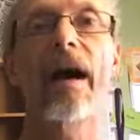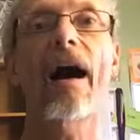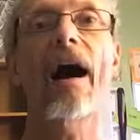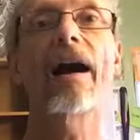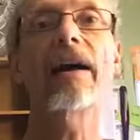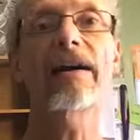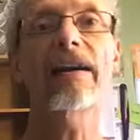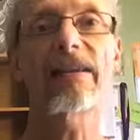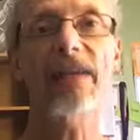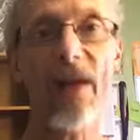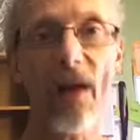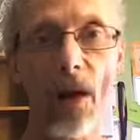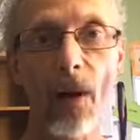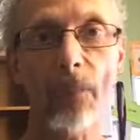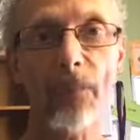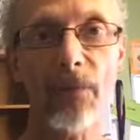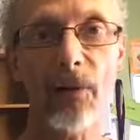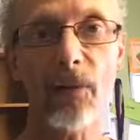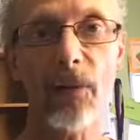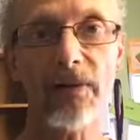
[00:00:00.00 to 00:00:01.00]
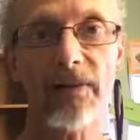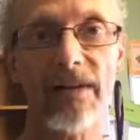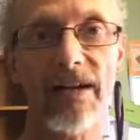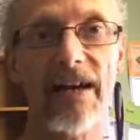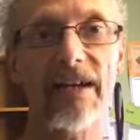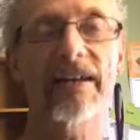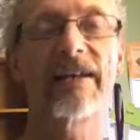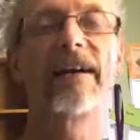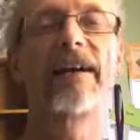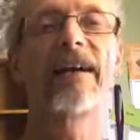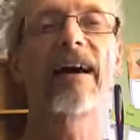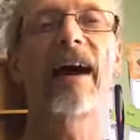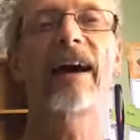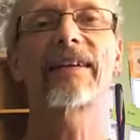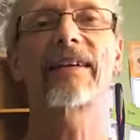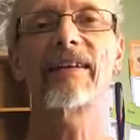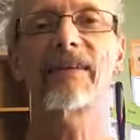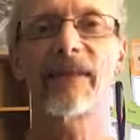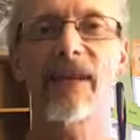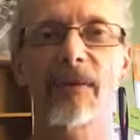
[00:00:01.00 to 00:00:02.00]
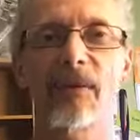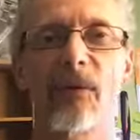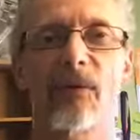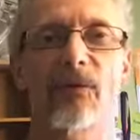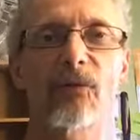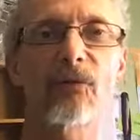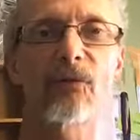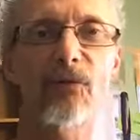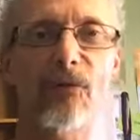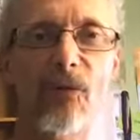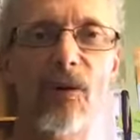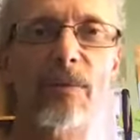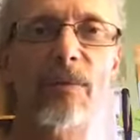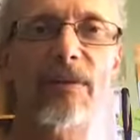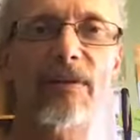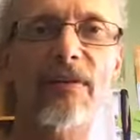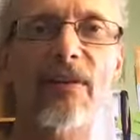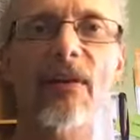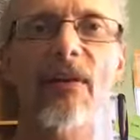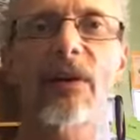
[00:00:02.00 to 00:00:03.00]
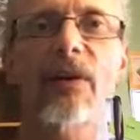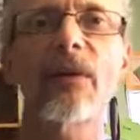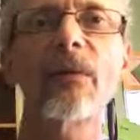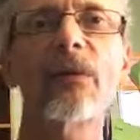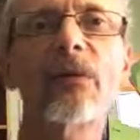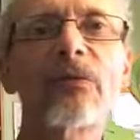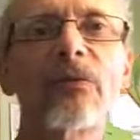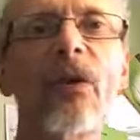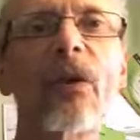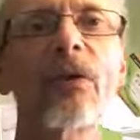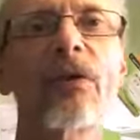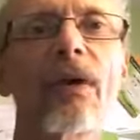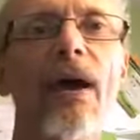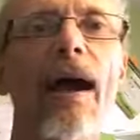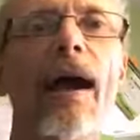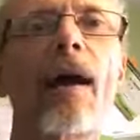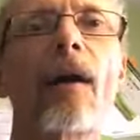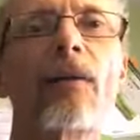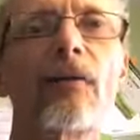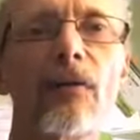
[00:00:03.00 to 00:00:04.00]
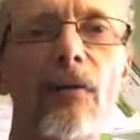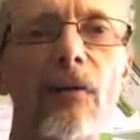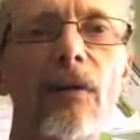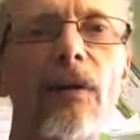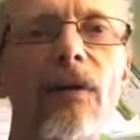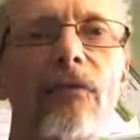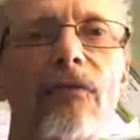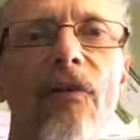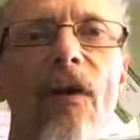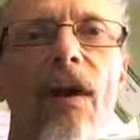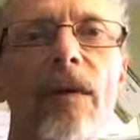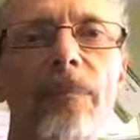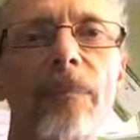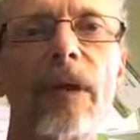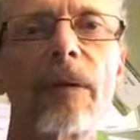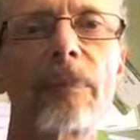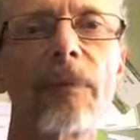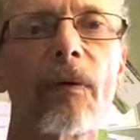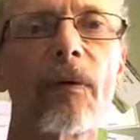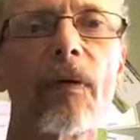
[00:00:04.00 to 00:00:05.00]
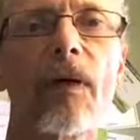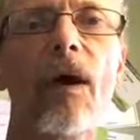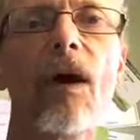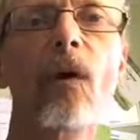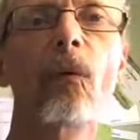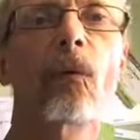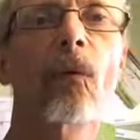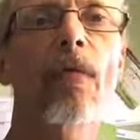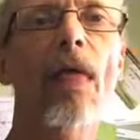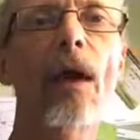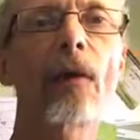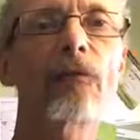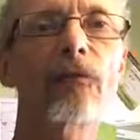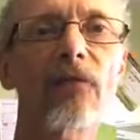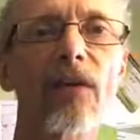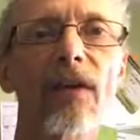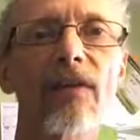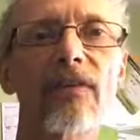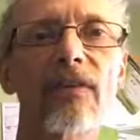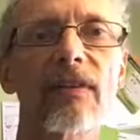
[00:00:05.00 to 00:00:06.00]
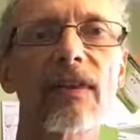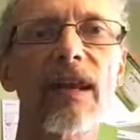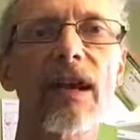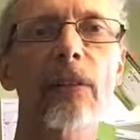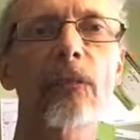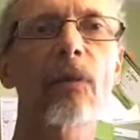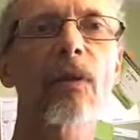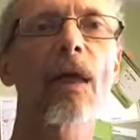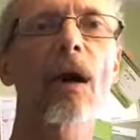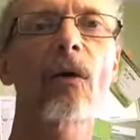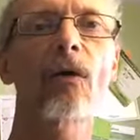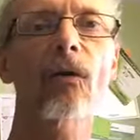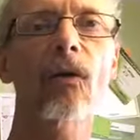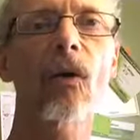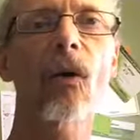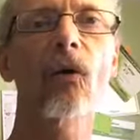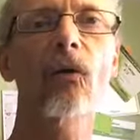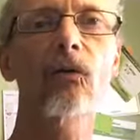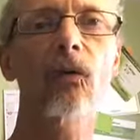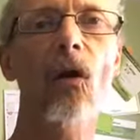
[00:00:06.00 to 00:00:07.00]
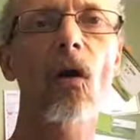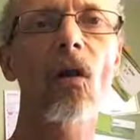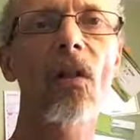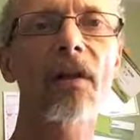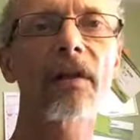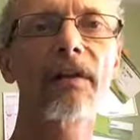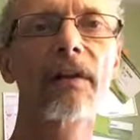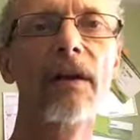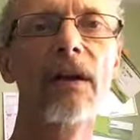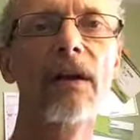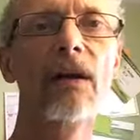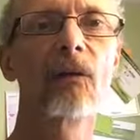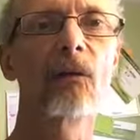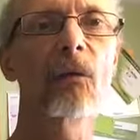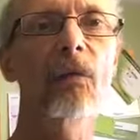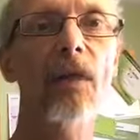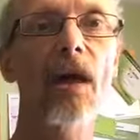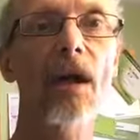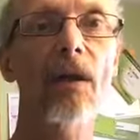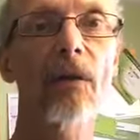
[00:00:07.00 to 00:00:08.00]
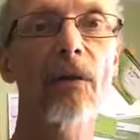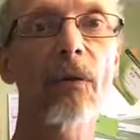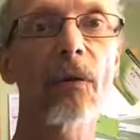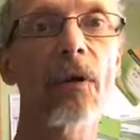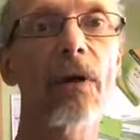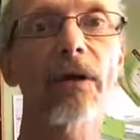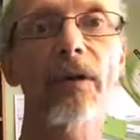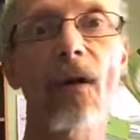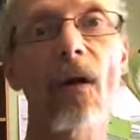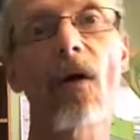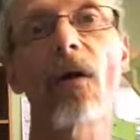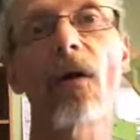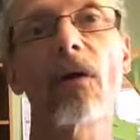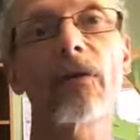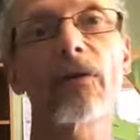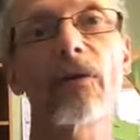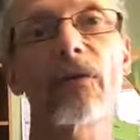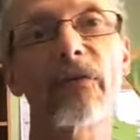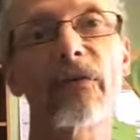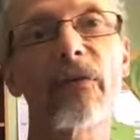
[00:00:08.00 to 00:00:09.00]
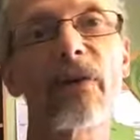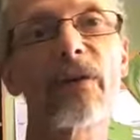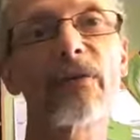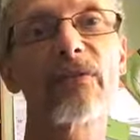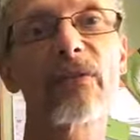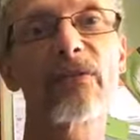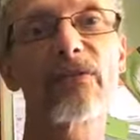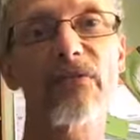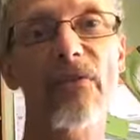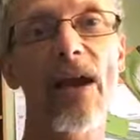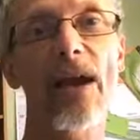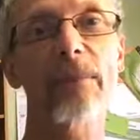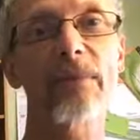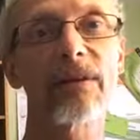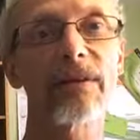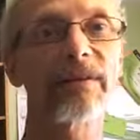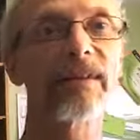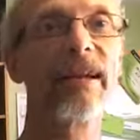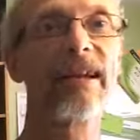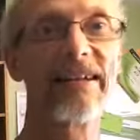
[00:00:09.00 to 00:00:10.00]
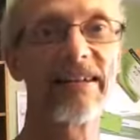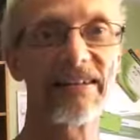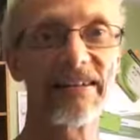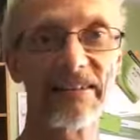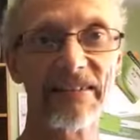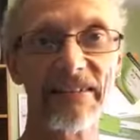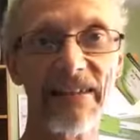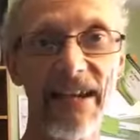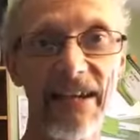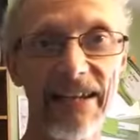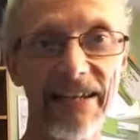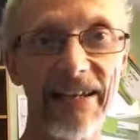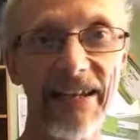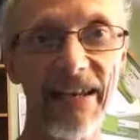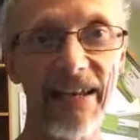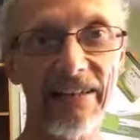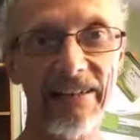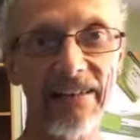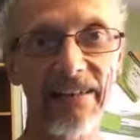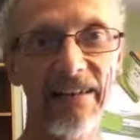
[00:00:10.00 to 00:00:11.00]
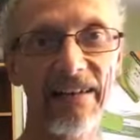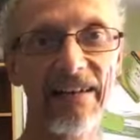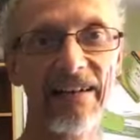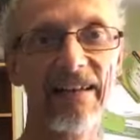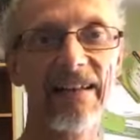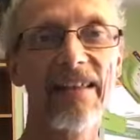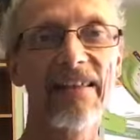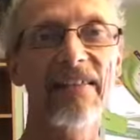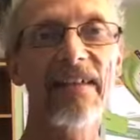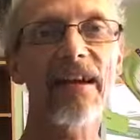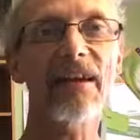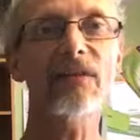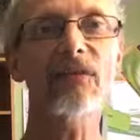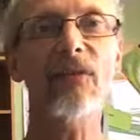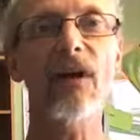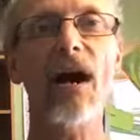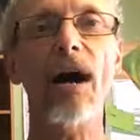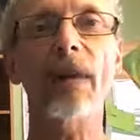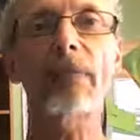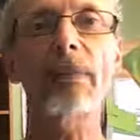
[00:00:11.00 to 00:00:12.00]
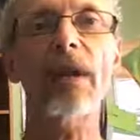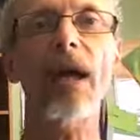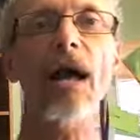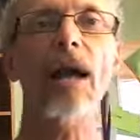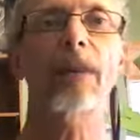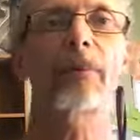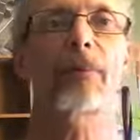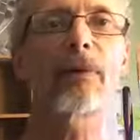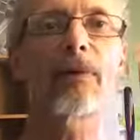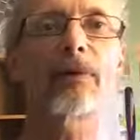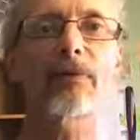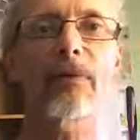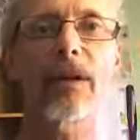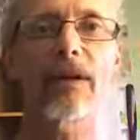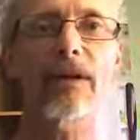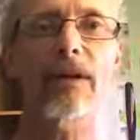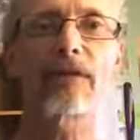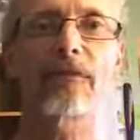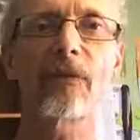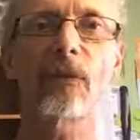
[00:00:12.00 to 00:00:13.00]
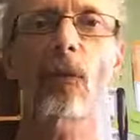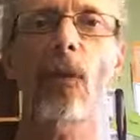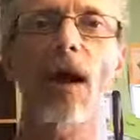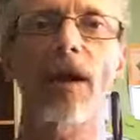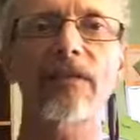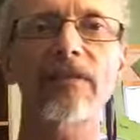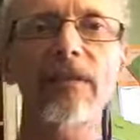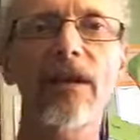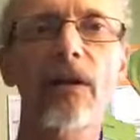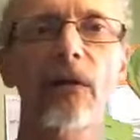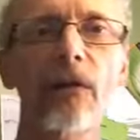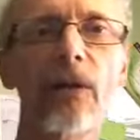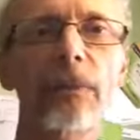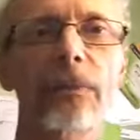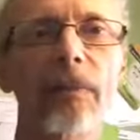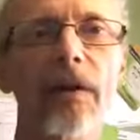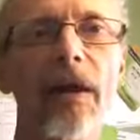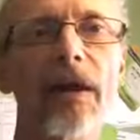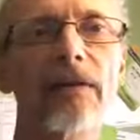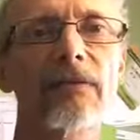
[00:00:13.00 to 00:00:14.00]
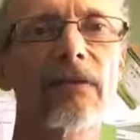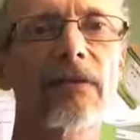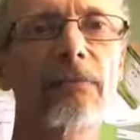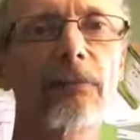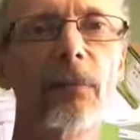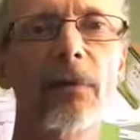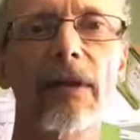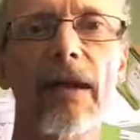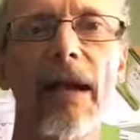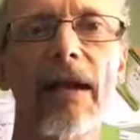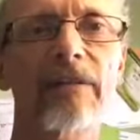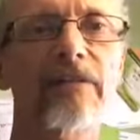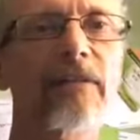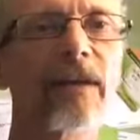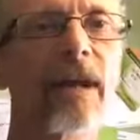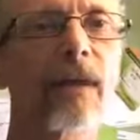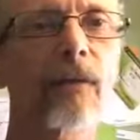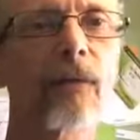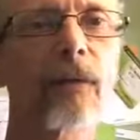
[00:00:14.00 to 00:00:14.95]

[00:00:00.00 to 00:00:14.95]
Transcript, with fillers: I can help you with that. I can give you some free material to show you how you can find people without chasing them, without cold calling, without annoying all your friends and family yet again. Thanks for hopping on. I appreciate you. If you watched on a replay, just put hashtag